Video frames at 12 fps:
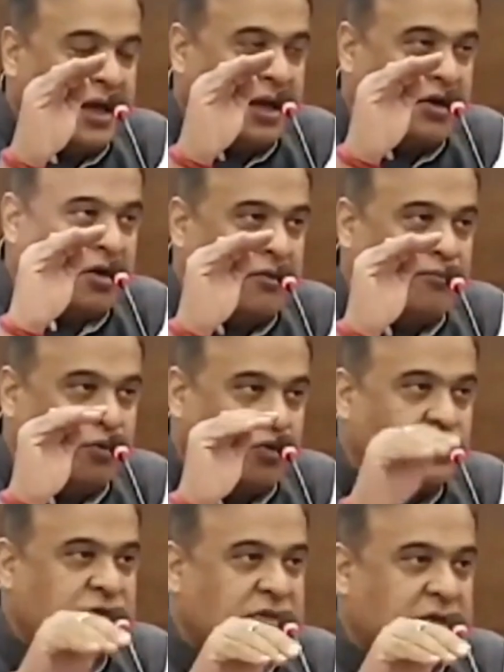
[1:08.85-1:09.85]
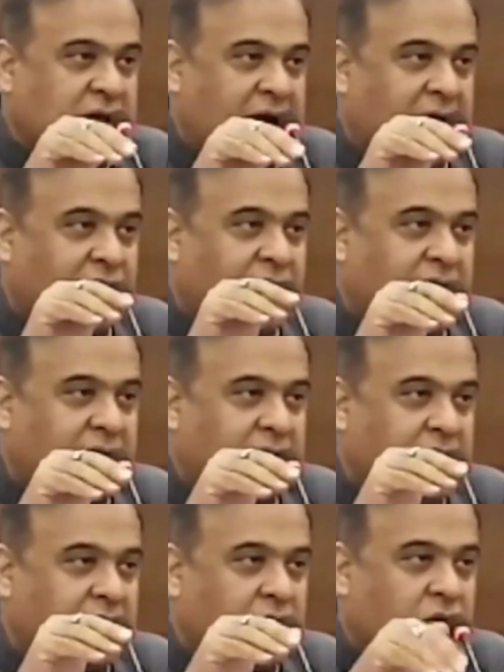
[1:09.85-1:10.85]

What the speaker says: It will boost our